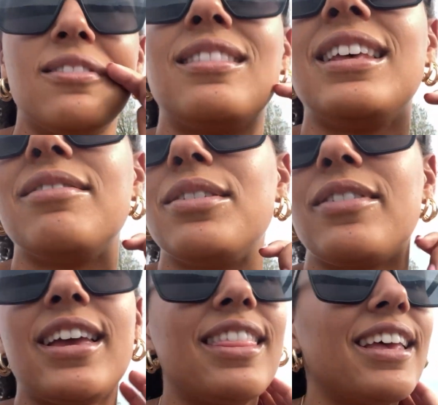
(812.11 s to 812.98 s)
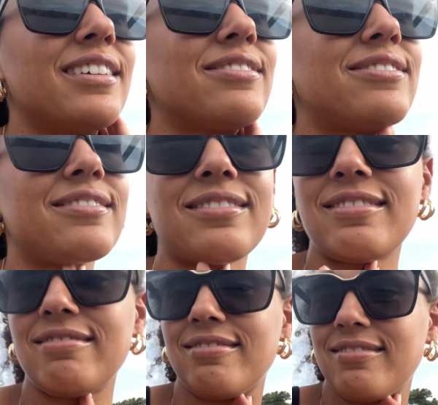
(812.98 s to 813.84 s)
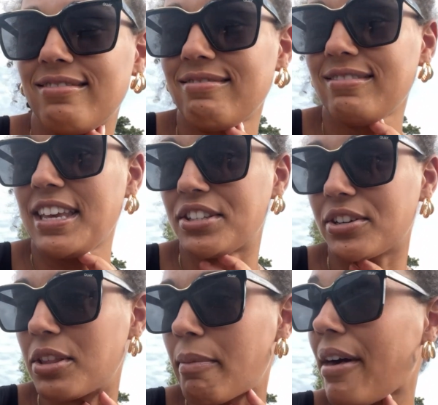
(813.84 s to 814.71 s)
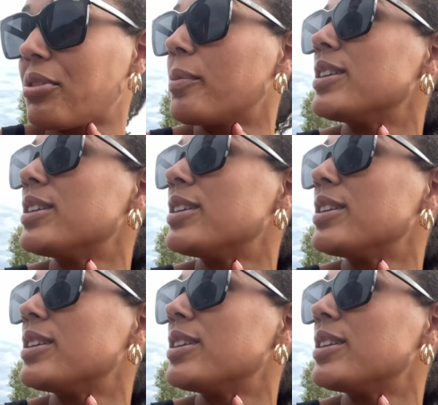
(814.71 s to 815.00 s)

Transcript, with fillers: to live the van life. He gets to go to the bathroom way